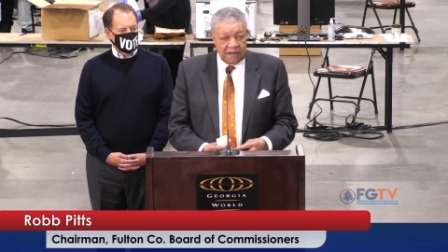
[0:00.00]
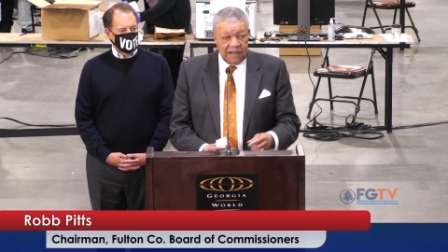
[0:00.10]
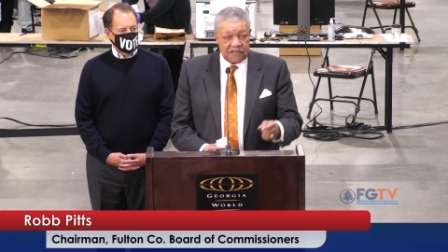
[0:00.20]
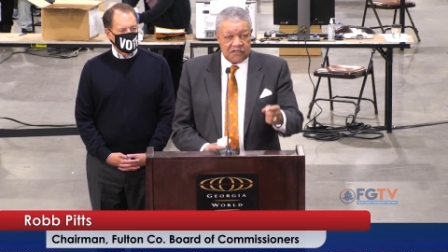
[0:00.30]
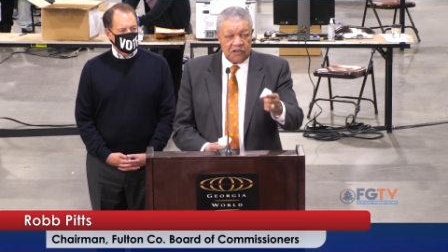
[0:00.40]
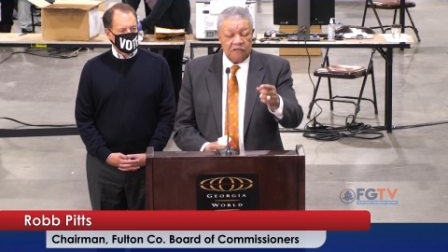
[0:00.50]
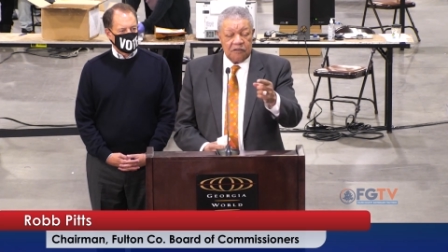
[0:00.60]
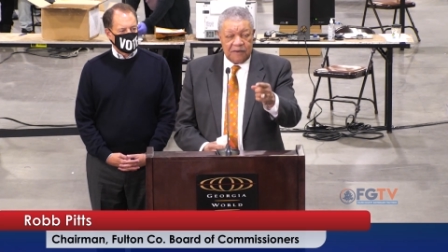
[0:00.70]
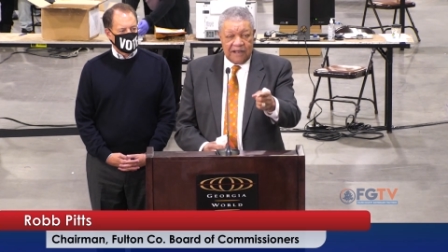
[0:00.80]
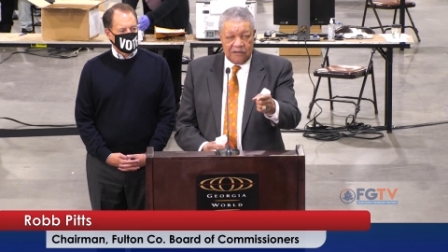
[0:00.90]
And that
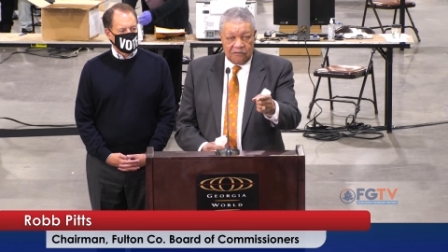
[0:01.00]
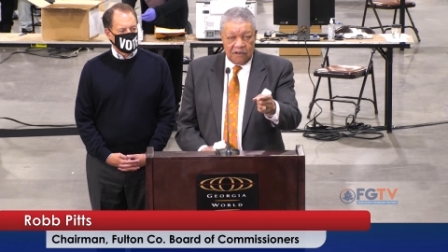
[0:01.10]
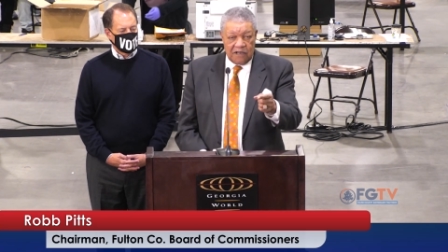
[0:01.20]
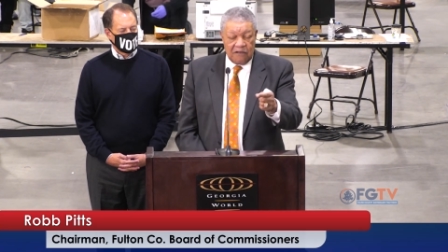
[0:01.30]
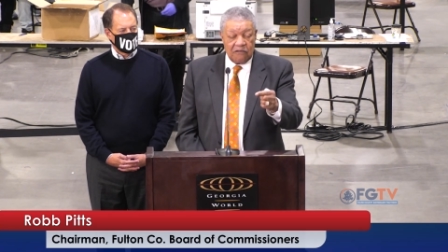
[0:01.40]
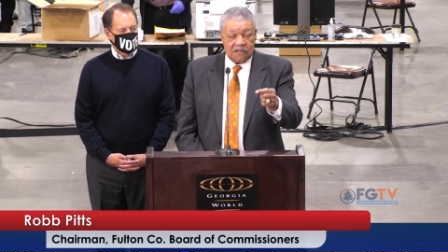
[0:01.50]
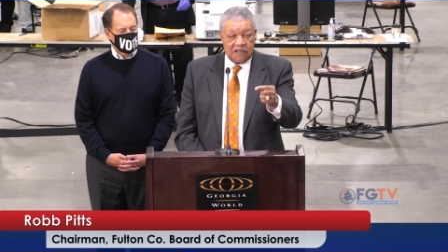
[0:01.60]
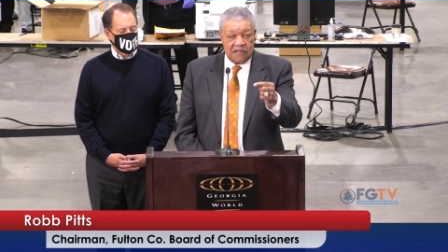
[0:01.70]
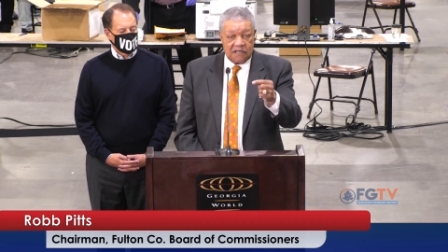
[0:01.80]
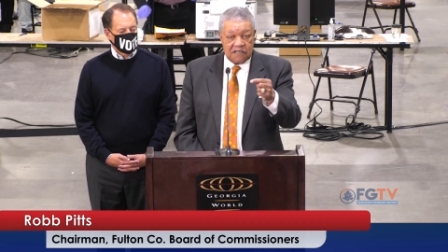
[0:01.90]
server, by the way,
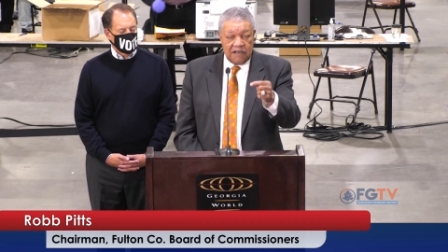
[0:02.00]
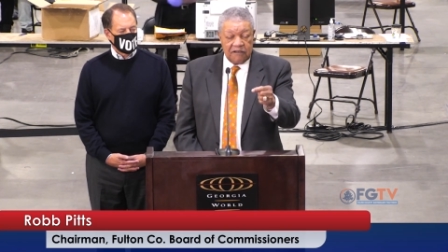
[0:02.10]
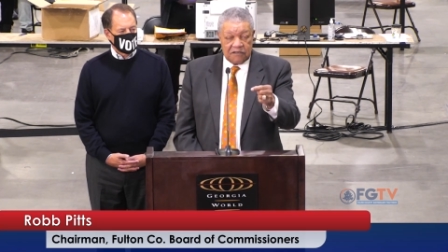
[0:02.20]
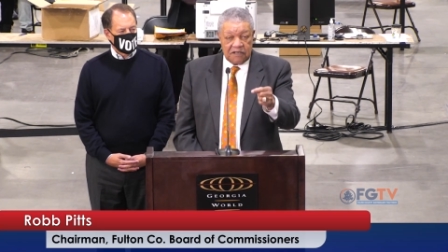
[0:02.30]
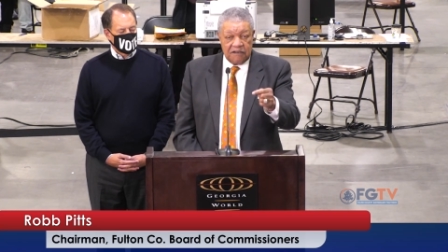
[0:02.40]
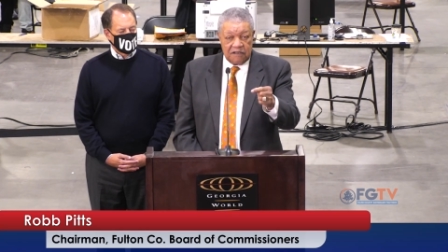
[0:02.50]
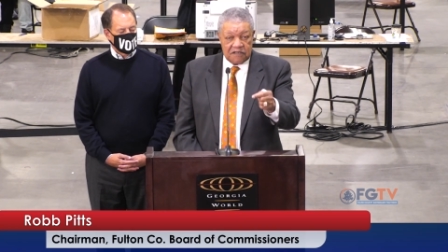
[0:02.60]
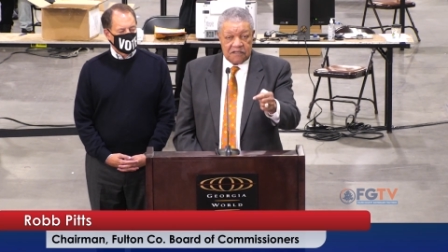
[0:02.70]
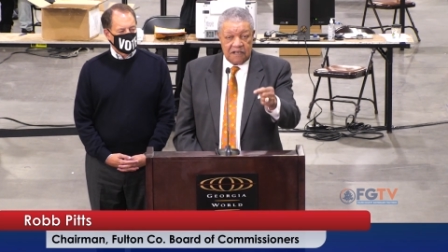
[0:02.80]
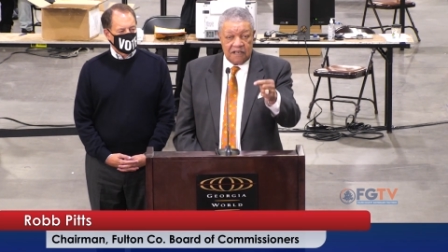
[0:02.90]
was a Secretary
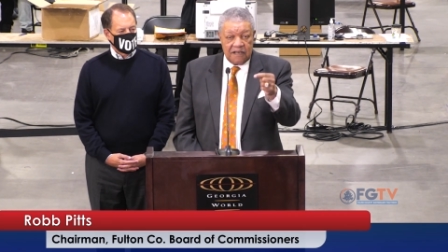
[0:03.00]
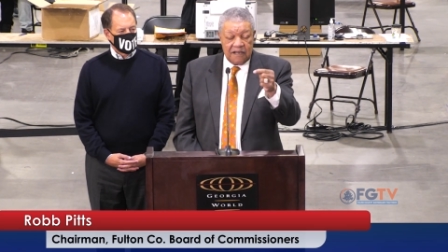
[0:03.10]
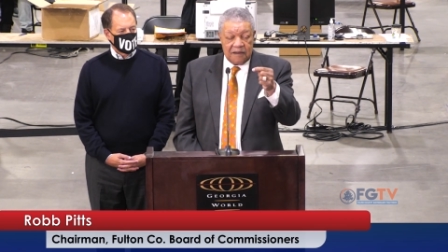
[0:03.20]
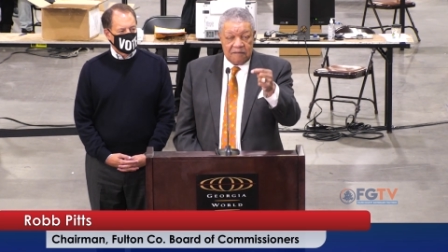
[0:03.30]
of State